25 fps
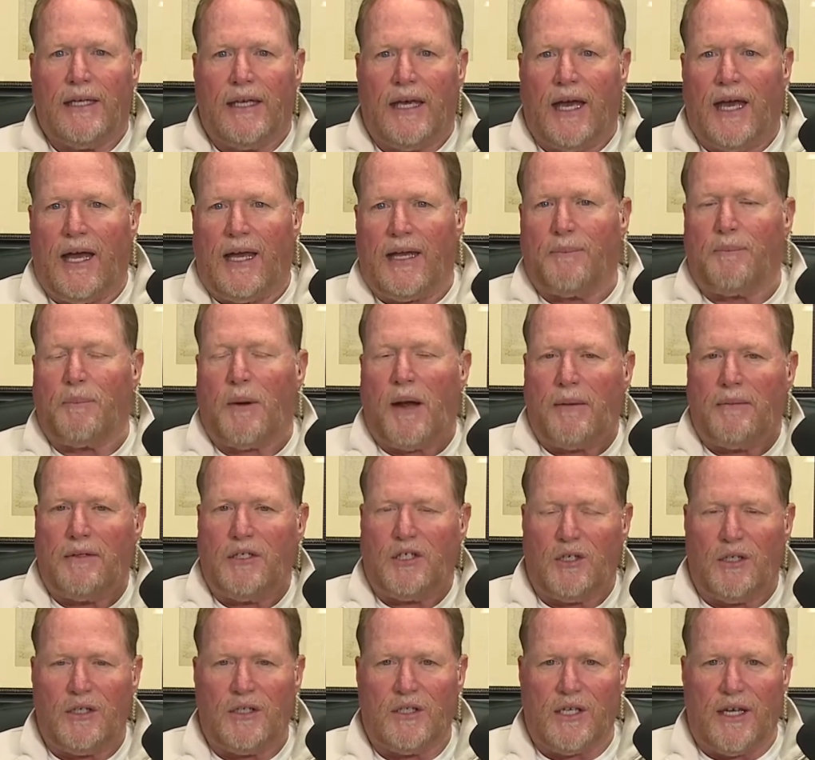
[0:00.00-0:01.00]
I probably
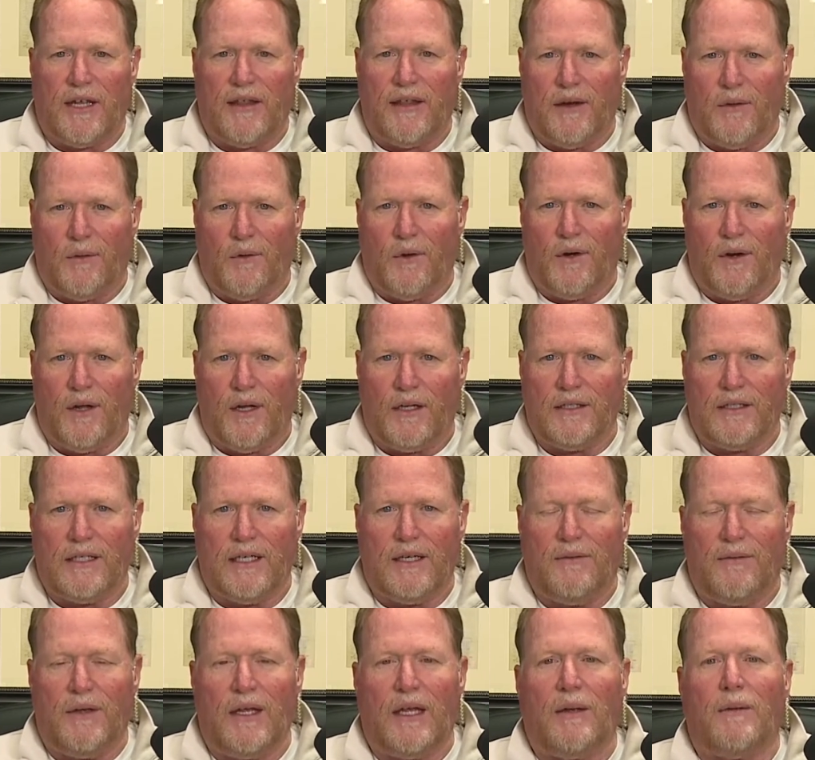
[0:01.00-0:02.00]
shouldn't say that word on
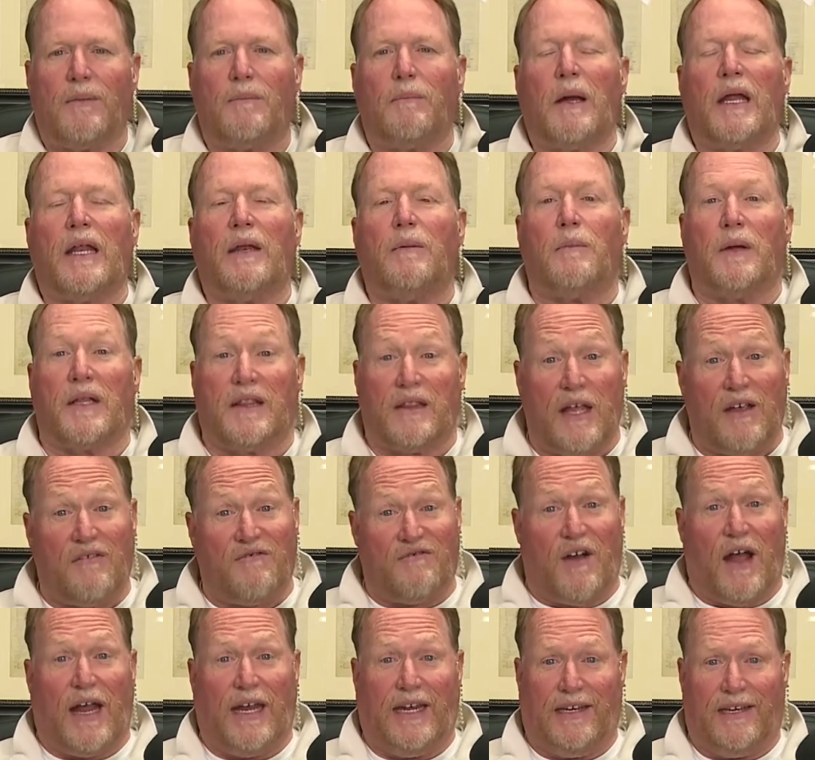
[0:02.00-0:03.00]
TV, but they
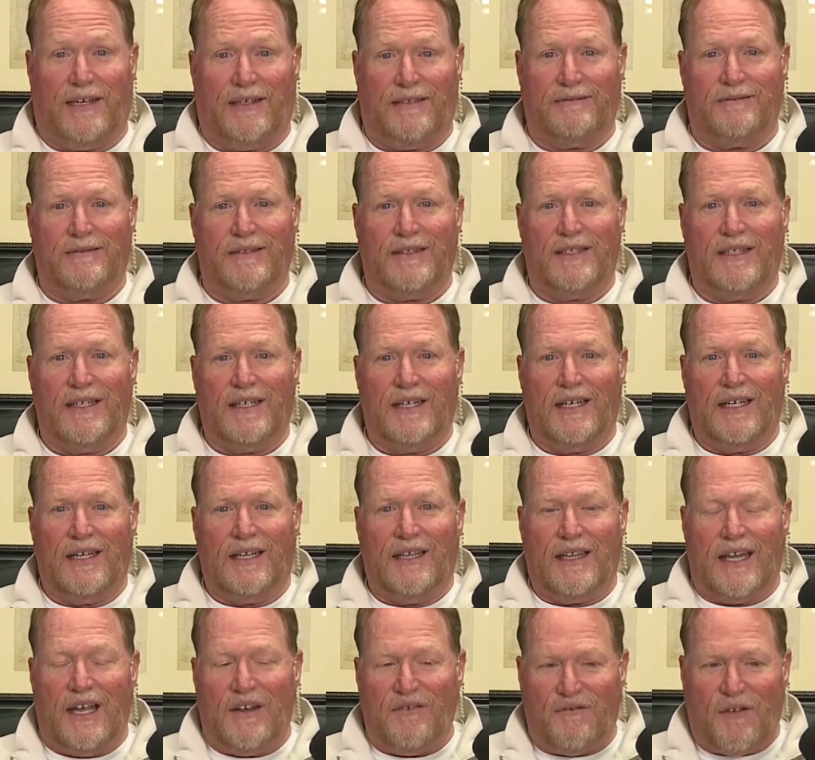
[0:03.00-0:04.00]
fight.
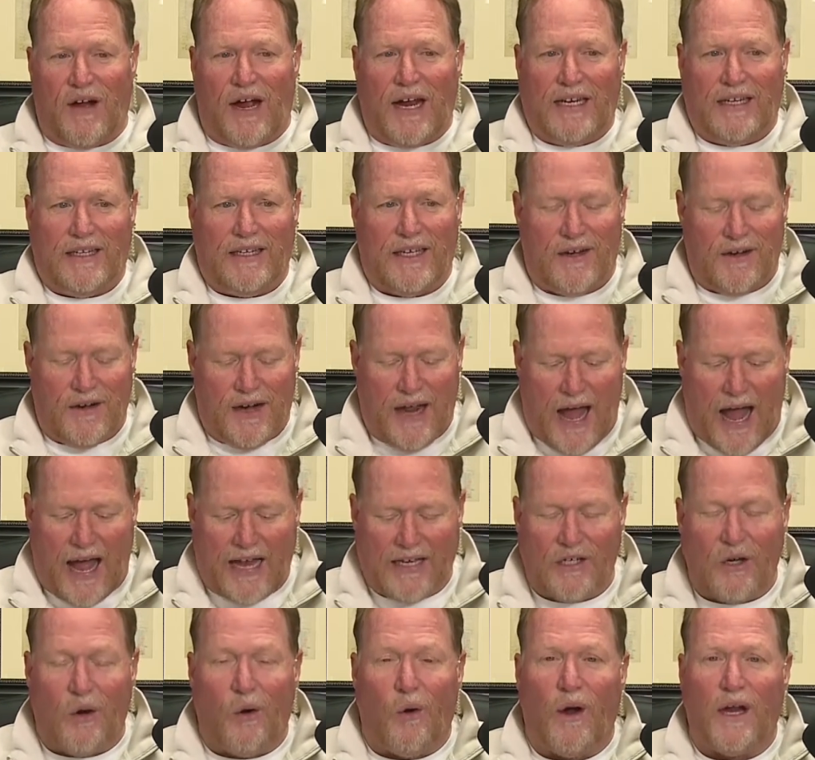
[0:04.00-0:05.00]
They fight. They're
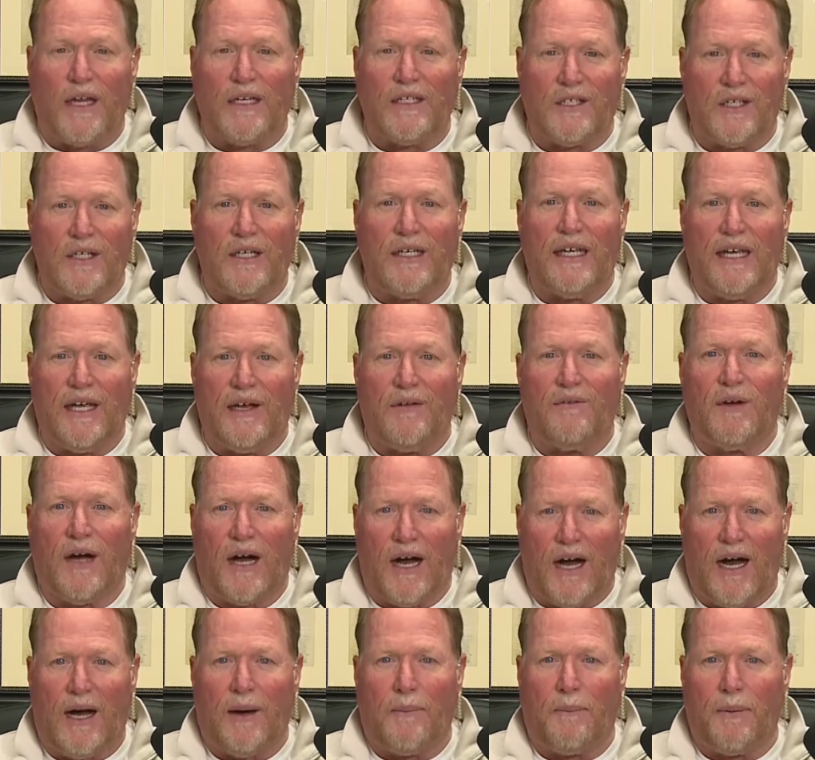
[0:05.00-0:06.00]
not going to give
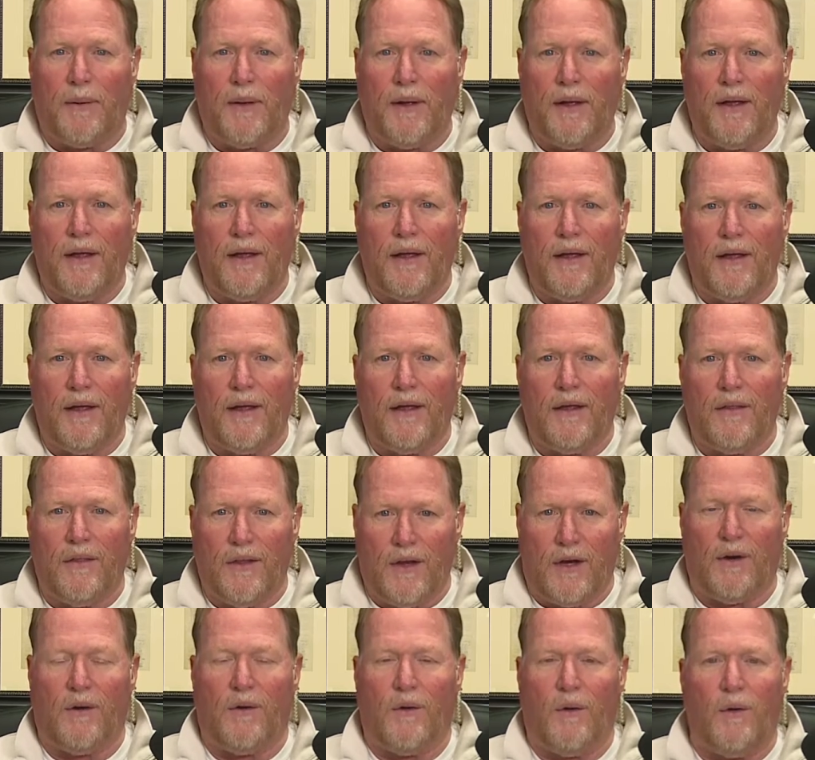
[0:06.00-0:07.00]
up
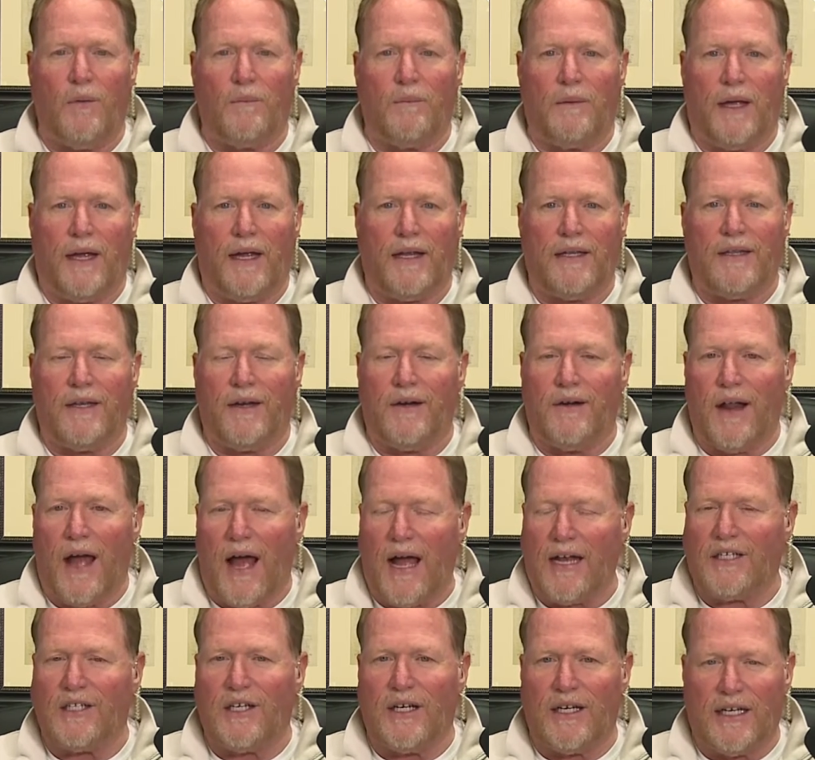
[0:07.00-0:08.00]
their homeland. They're
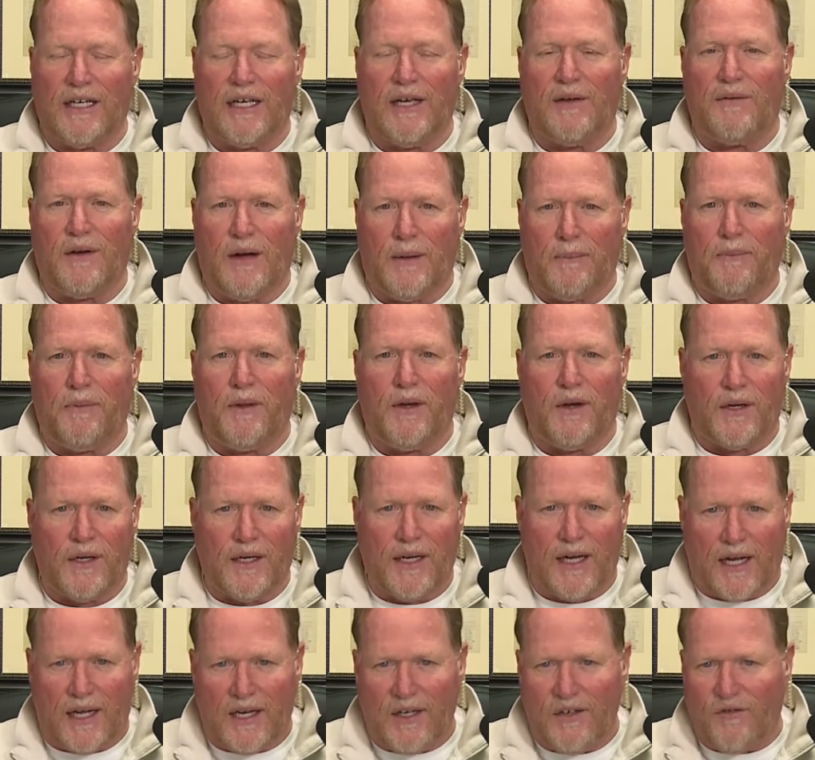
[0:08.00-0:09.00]
not going to give up their
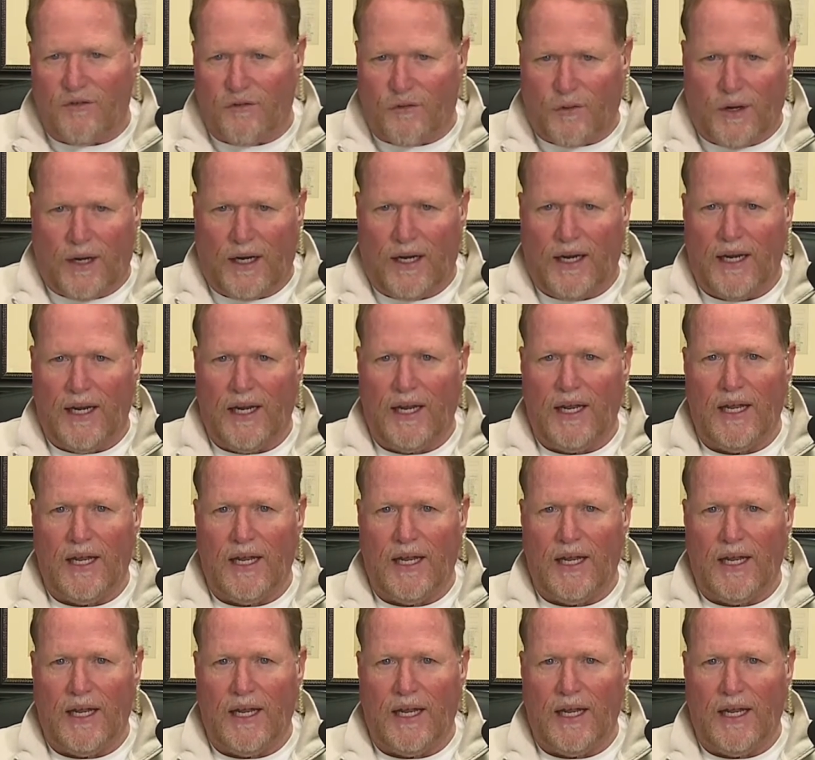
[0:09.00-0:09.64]
country.